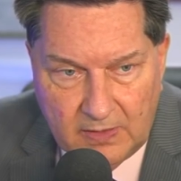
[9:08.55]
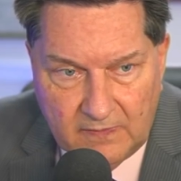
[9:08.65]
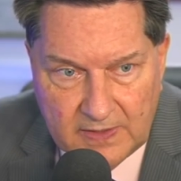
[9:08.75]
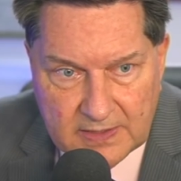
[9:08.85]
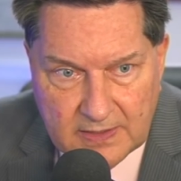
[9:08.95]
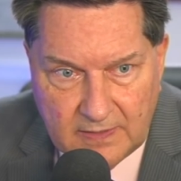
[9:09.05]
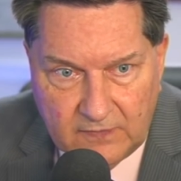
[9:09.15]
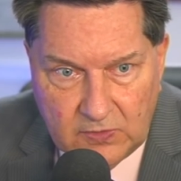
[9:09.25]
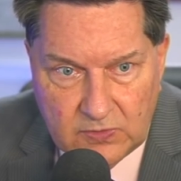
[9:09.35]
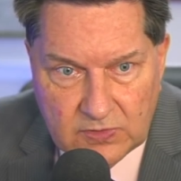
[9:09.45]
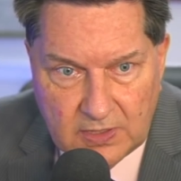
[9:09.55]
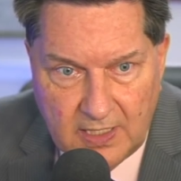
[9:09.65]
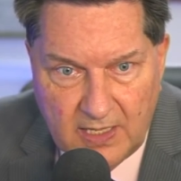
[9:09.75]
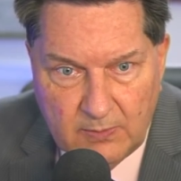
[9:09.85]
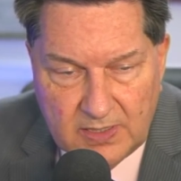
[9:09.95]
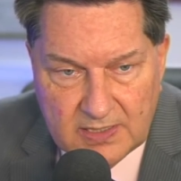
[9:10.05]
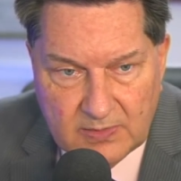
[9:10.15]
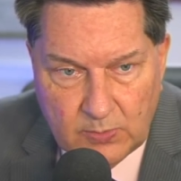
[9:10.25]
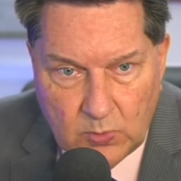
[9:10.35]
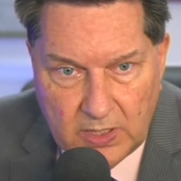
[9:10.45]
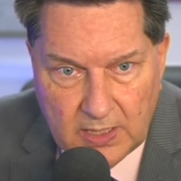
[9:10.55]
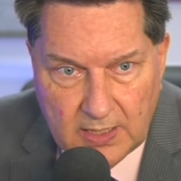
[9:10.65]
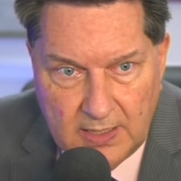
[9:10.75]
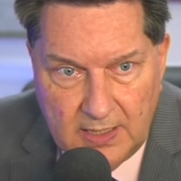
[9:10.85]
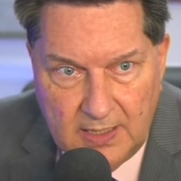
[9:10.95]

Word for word: intravenous infusion, have been disappointing.